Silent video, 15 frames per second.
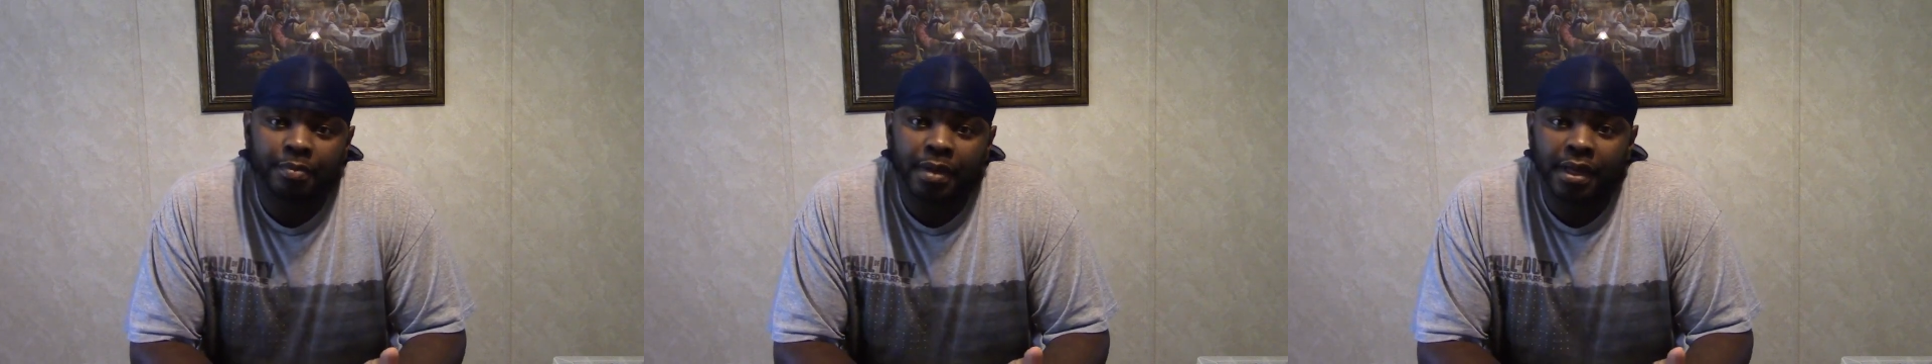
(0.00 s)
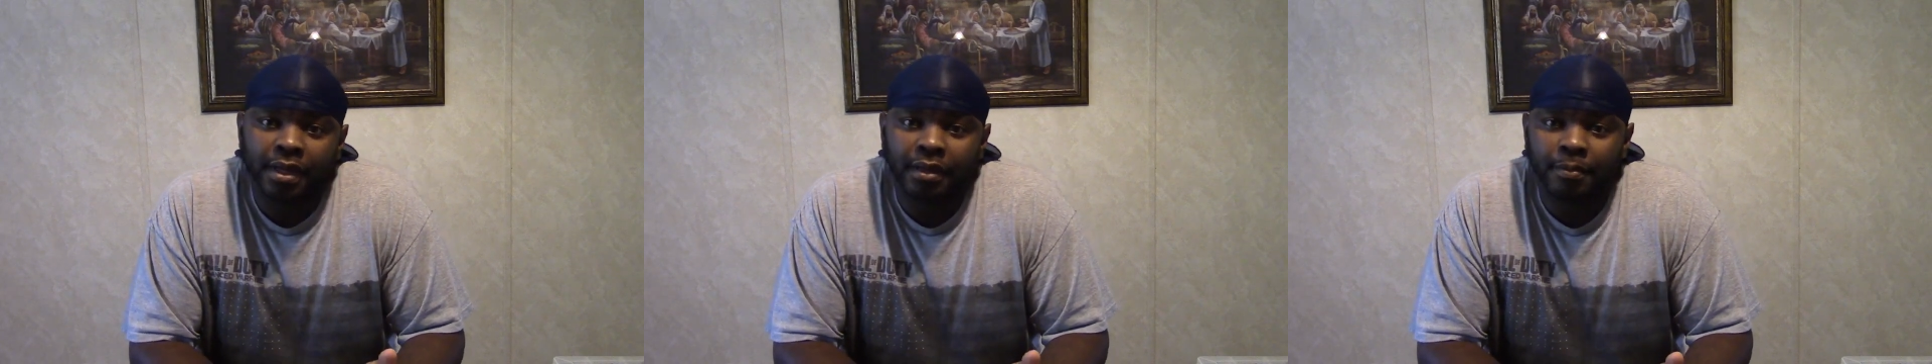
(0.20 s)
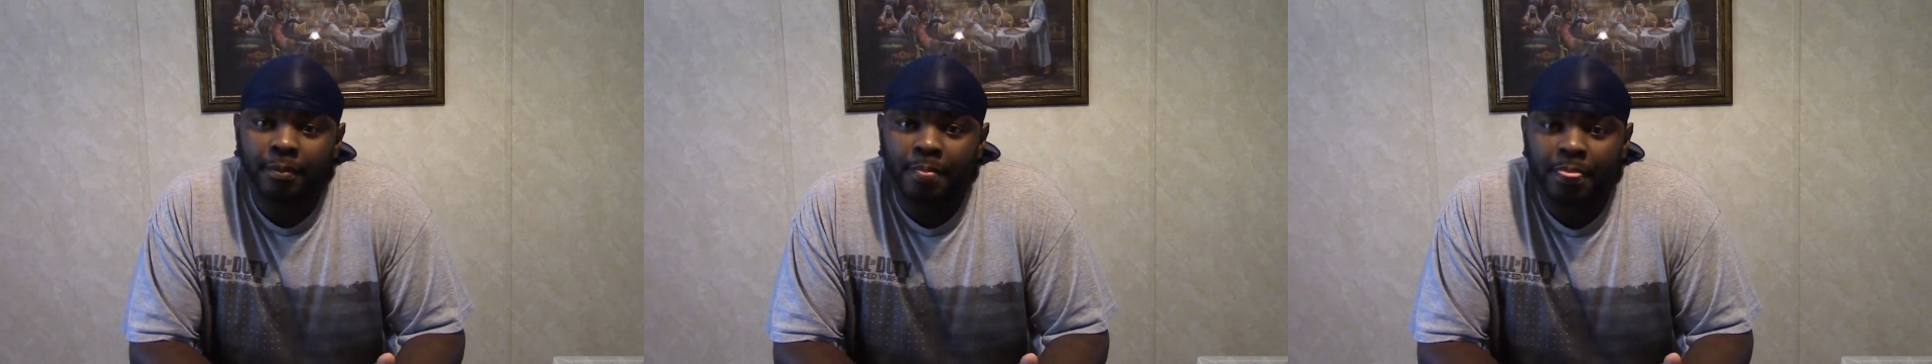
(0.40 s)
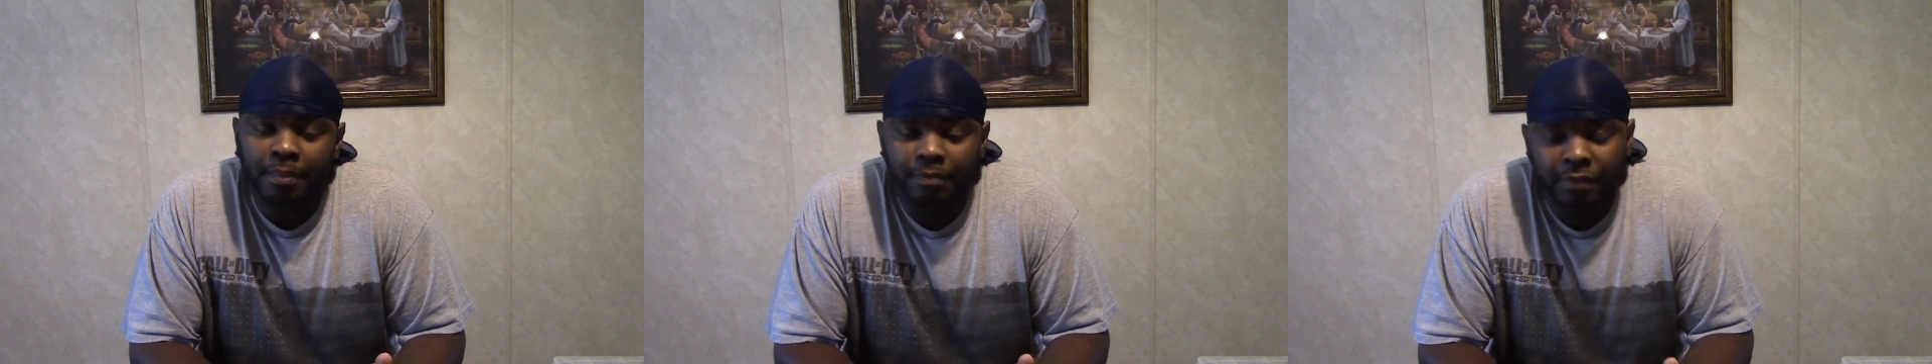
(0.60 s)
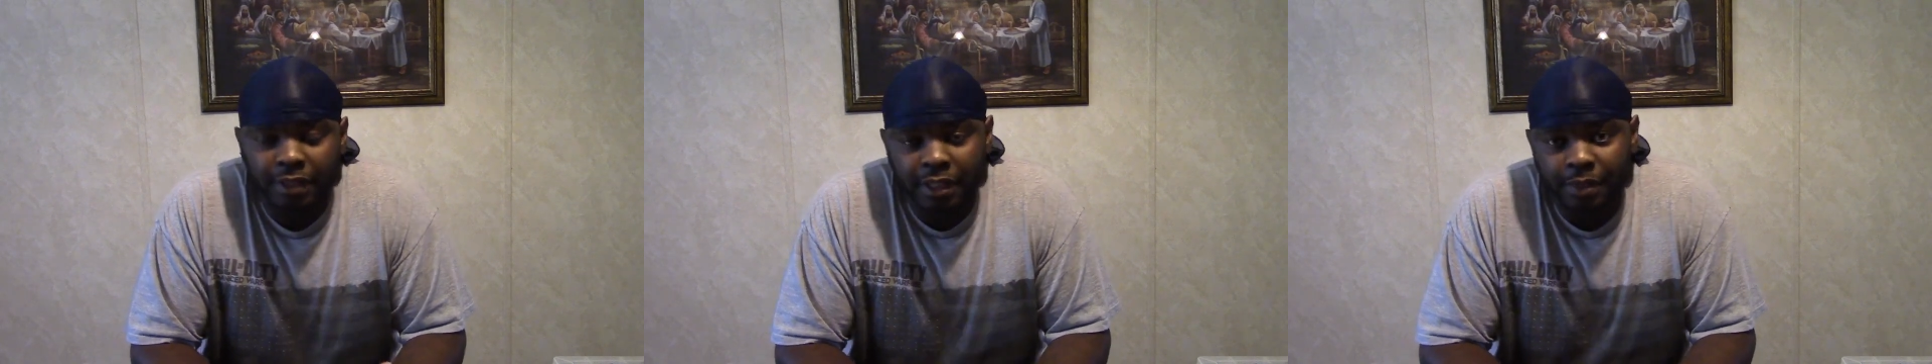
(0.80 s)
bite
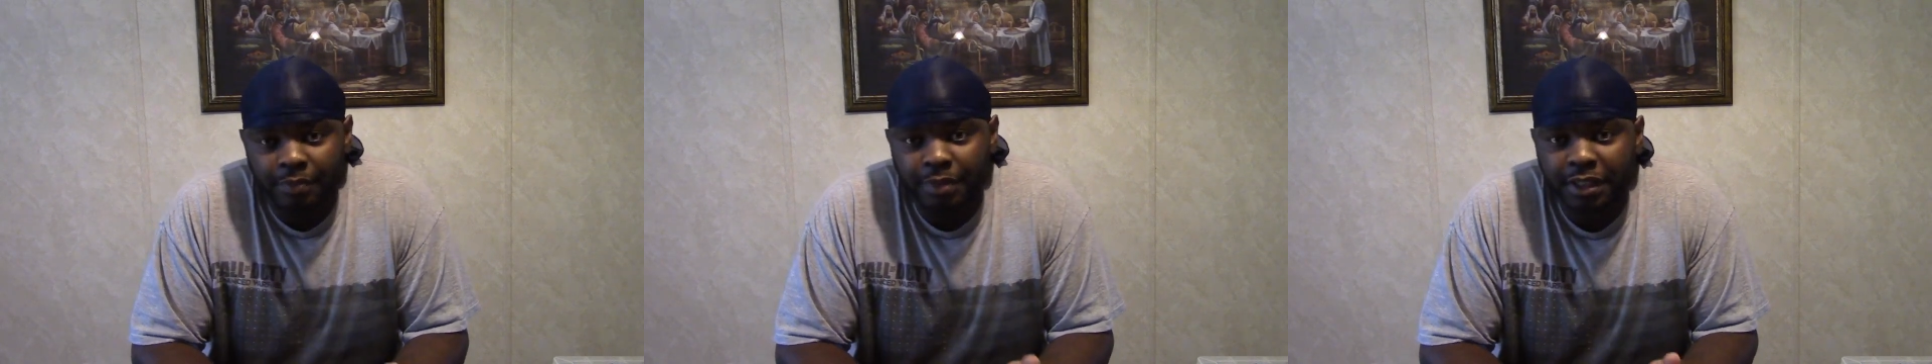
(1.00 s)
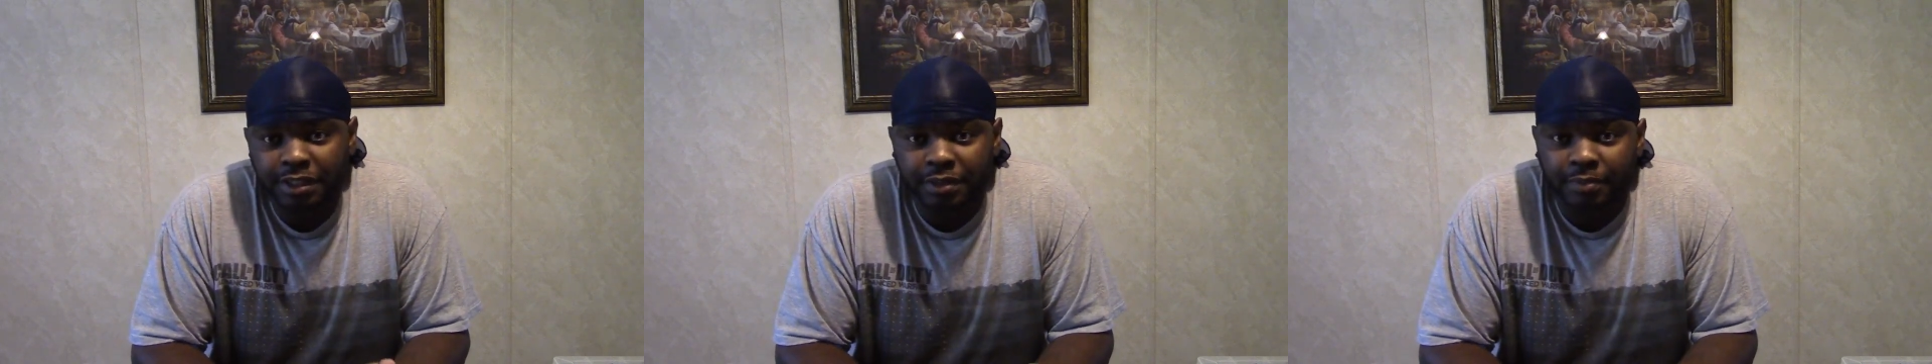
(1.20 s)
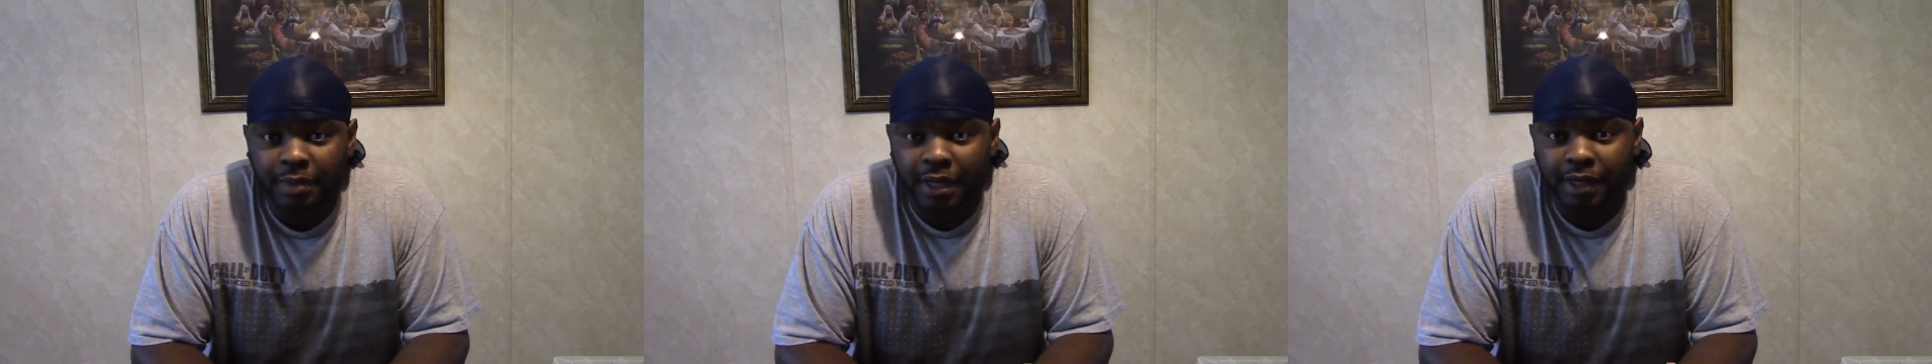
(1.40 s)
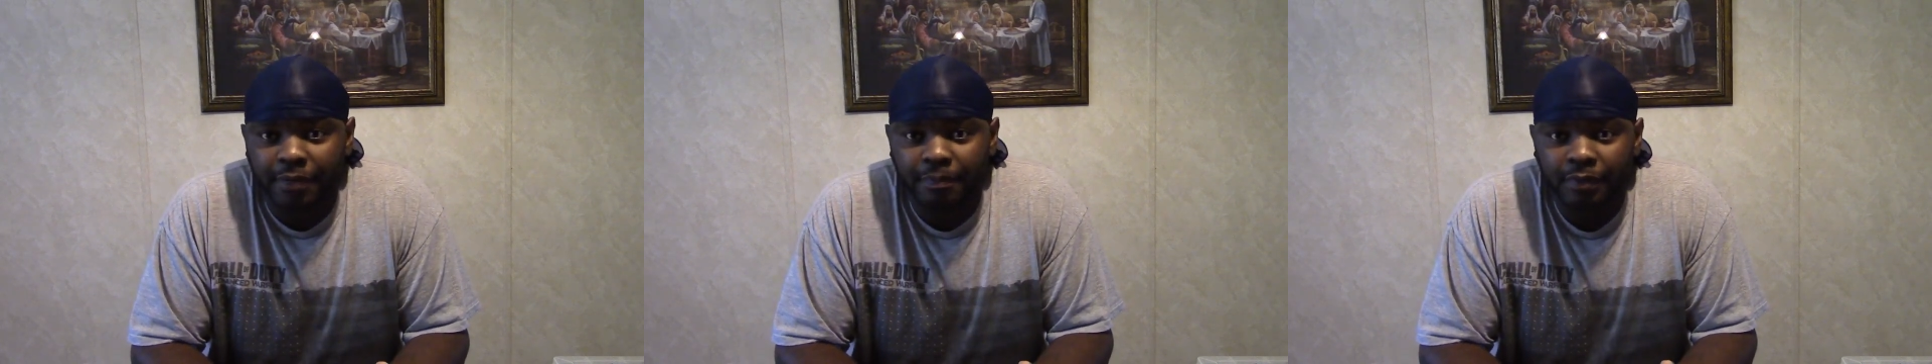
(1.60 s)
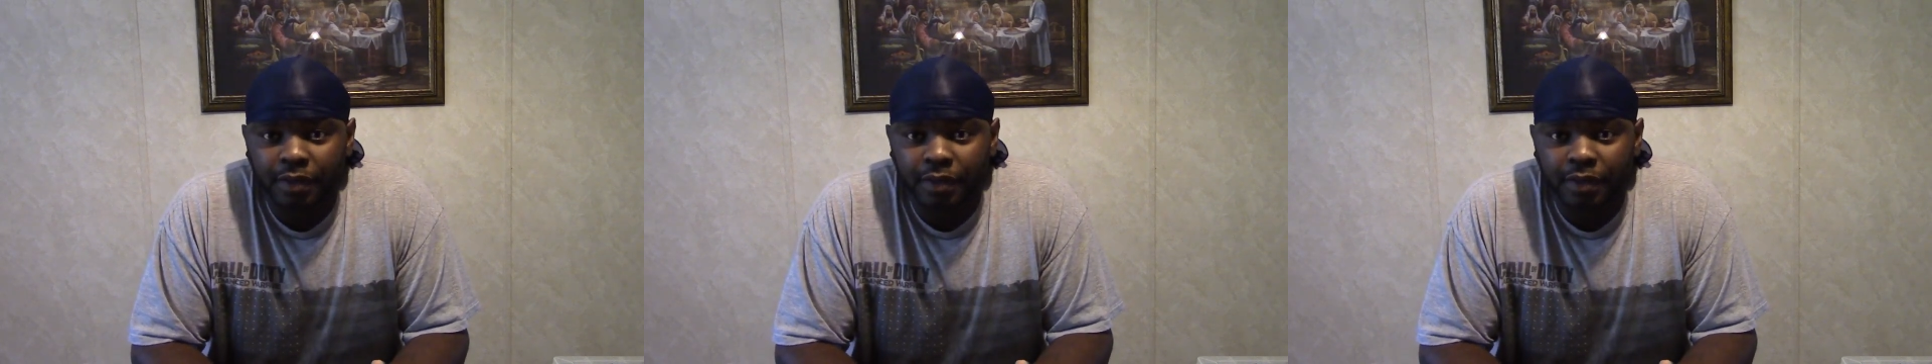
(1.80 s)
and a pitching bite.